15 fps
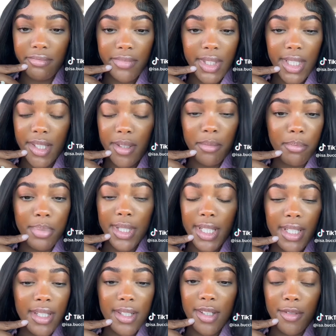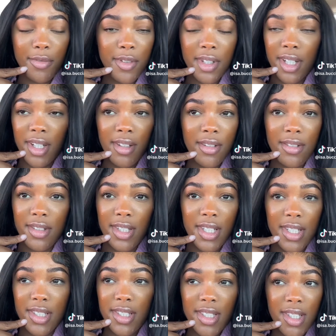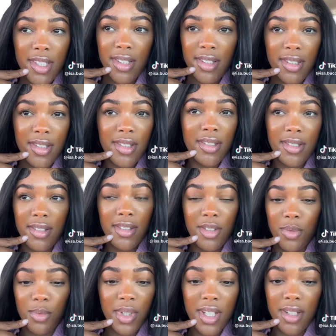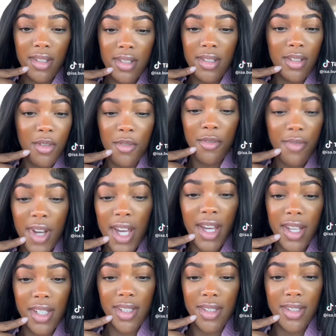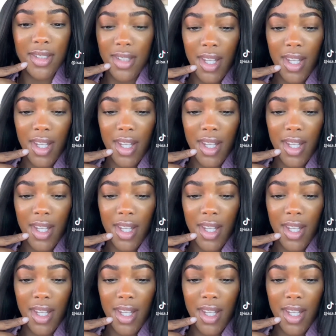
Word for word: Complete different energies just switch so fast.